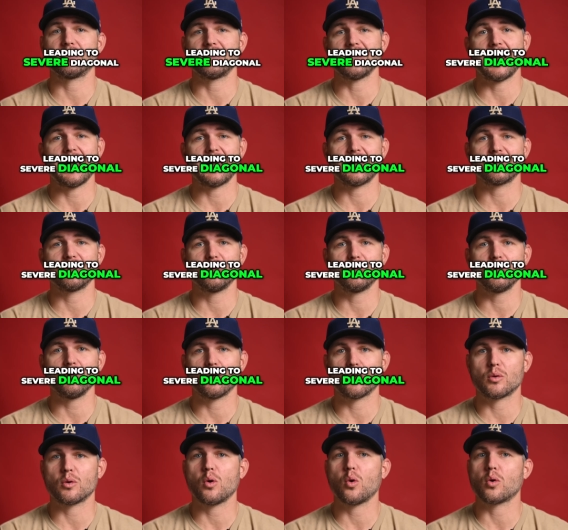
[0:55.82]
diagonal
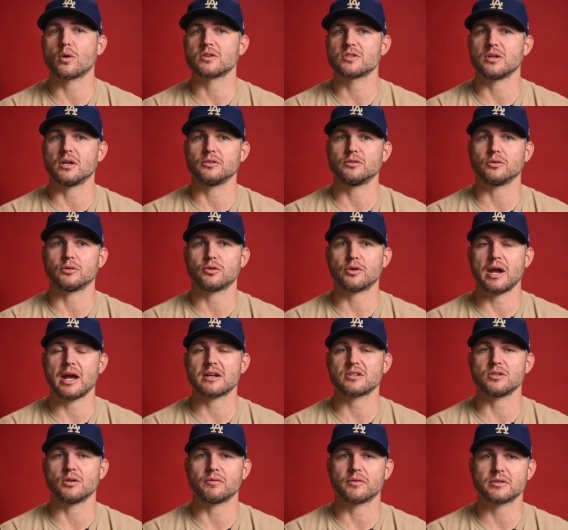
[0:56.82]
or horizontal
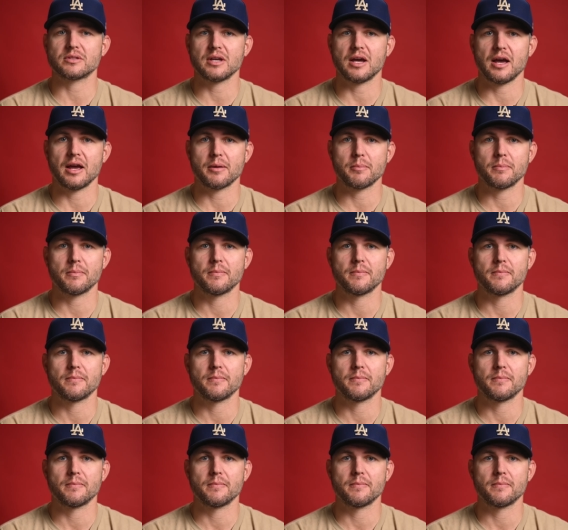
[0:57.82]
cracks over time.